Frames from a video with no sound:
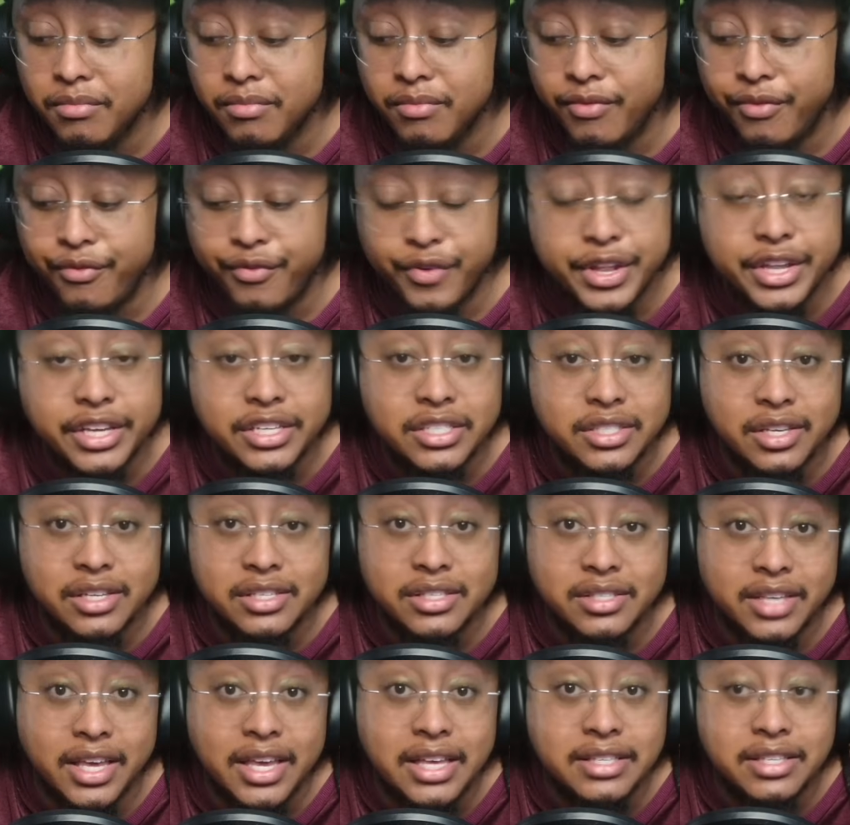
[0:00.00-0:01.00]
finish
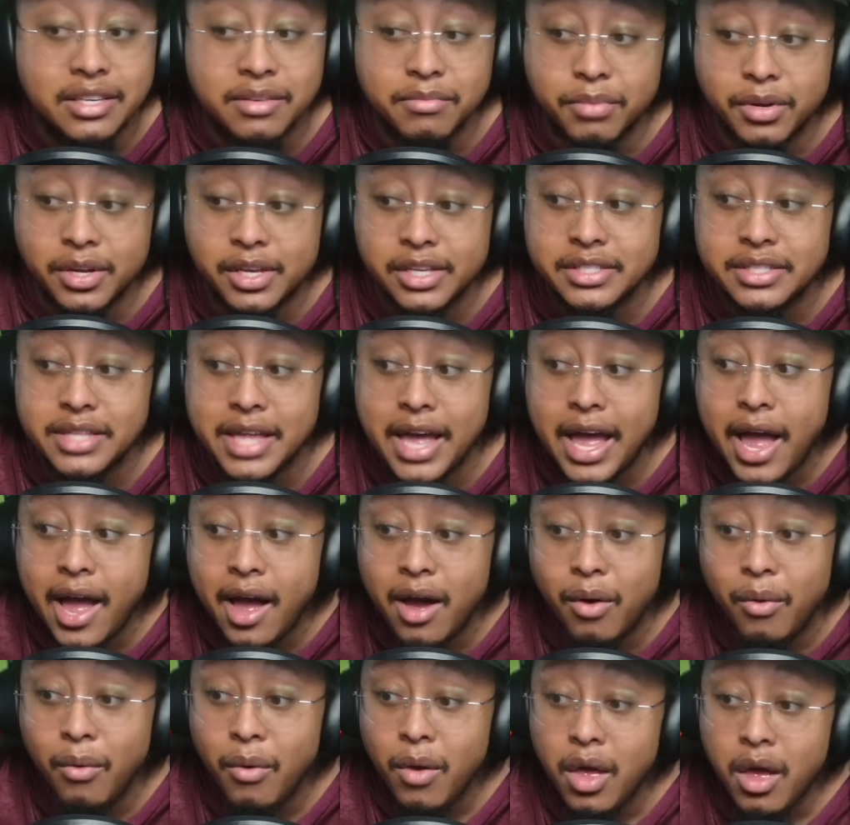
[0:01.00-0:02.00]
this season. Because
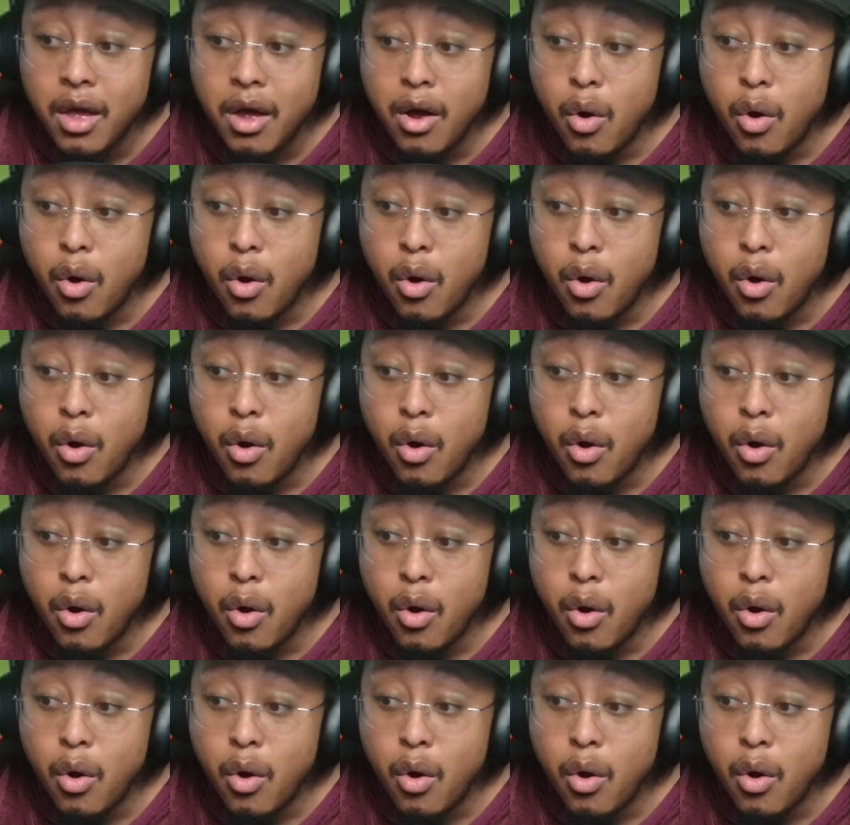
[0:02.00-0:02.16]
now,